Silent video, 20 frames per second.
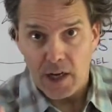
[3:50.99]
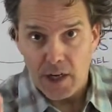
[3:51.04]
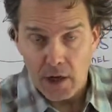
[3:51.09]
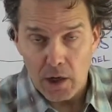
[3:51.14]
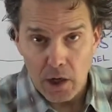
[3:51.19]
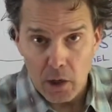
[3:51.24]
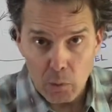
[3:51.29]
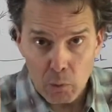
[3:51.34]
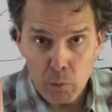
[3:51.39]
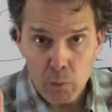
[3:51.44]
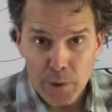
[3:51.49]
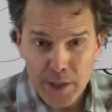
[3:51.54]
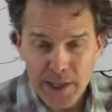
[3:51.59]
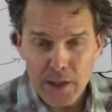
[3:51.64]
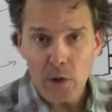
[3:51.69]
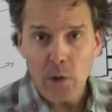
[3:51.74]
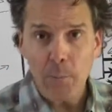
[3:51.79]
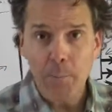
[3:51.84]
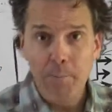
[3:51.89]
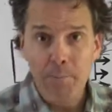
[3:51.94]
A
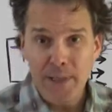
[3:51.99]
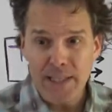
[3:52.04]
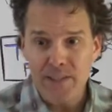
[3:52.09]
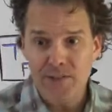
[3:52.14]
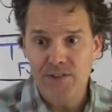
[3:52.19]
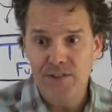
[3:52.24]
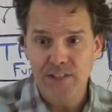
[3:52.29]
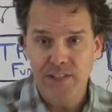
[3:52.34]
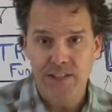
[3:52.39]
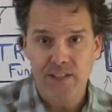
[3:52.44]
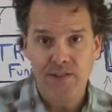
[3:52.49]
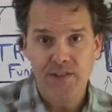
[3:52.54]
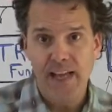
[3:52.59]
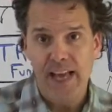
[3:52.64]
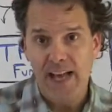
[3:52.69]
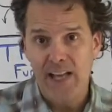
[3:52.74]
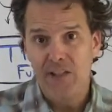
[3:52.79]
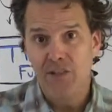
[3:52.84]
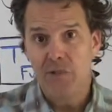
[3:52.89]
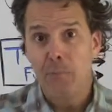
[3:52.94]
real business
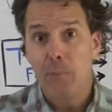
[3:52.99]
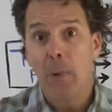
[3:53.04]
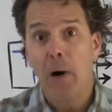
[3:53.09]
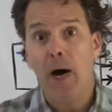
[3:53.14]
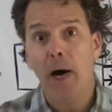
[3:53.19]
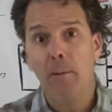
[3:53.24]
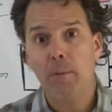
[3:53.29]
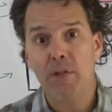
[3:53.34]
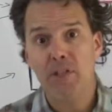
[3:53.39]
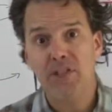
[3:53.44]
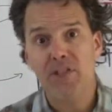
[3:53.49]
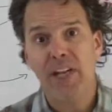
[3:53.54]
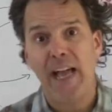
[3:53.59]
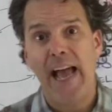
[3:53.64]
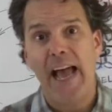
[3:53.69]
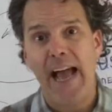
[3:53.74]
has published